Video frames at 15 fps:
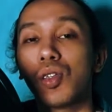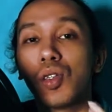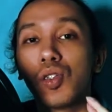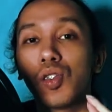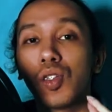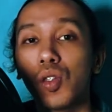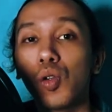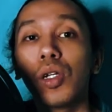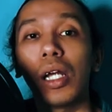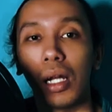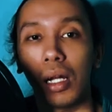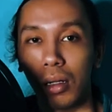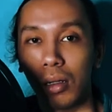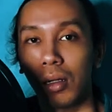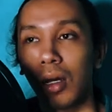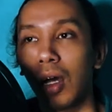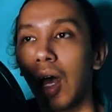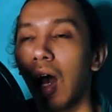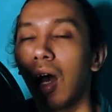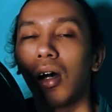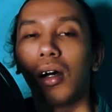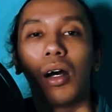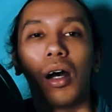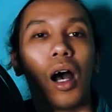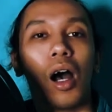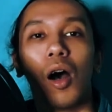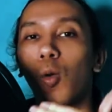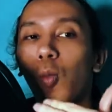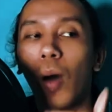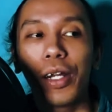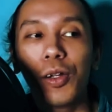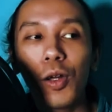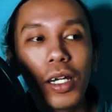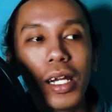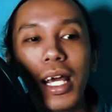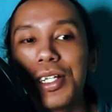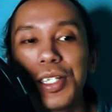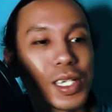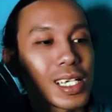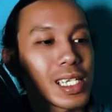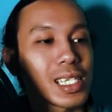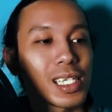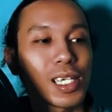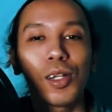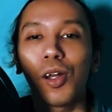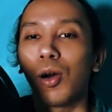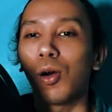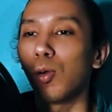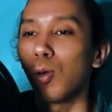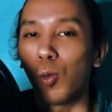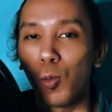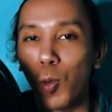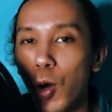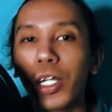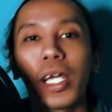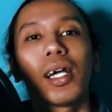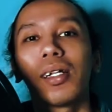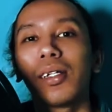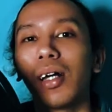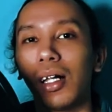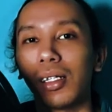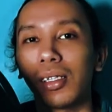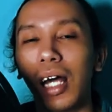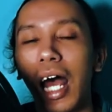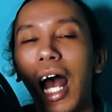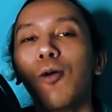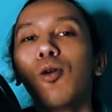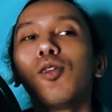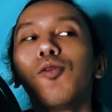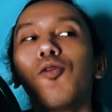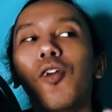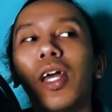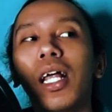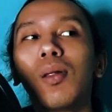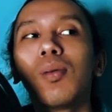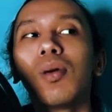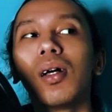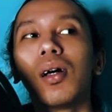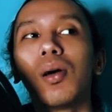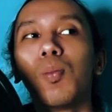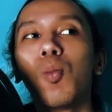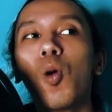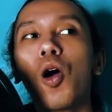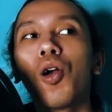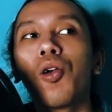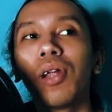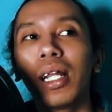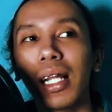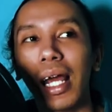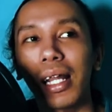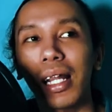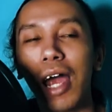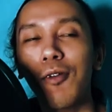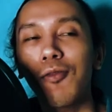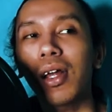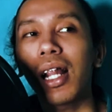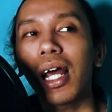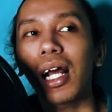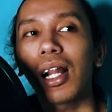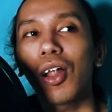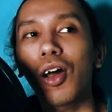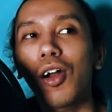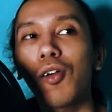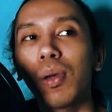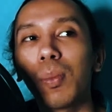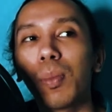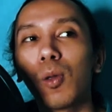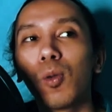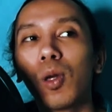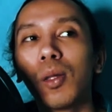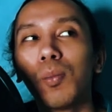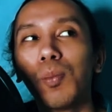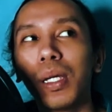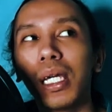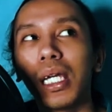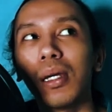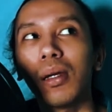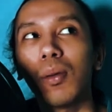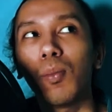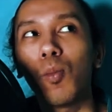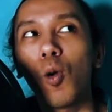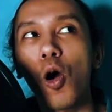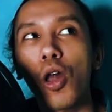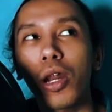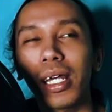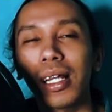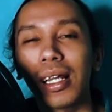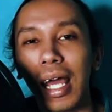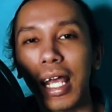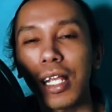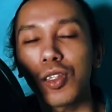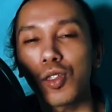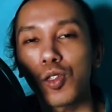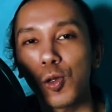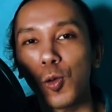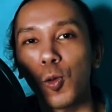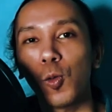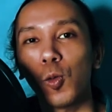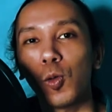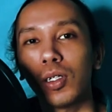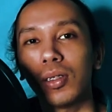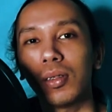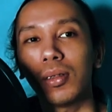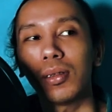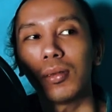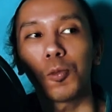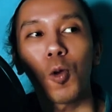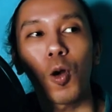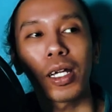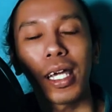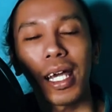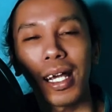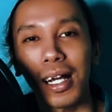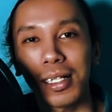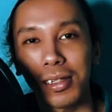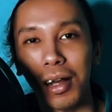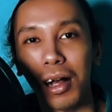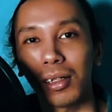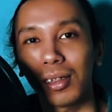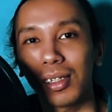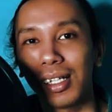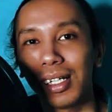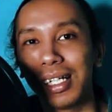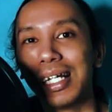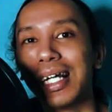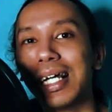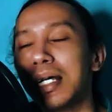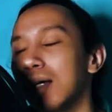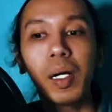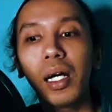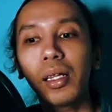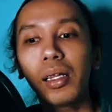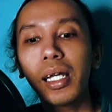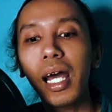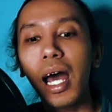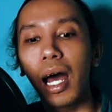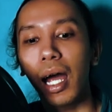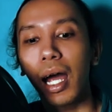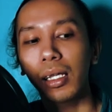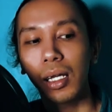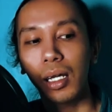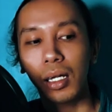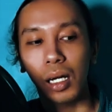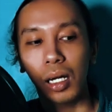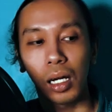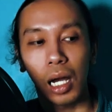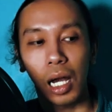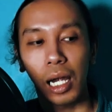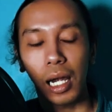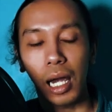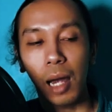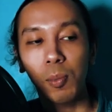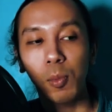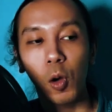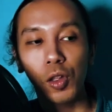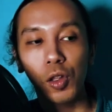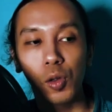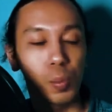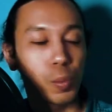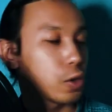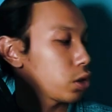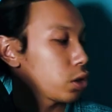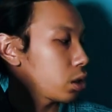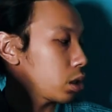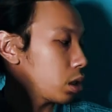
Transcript: student. Why don't they just, working adult? I would feel more relate. I feel like a lot of people will be more relate to working adult. But yeah, I think I'm going to put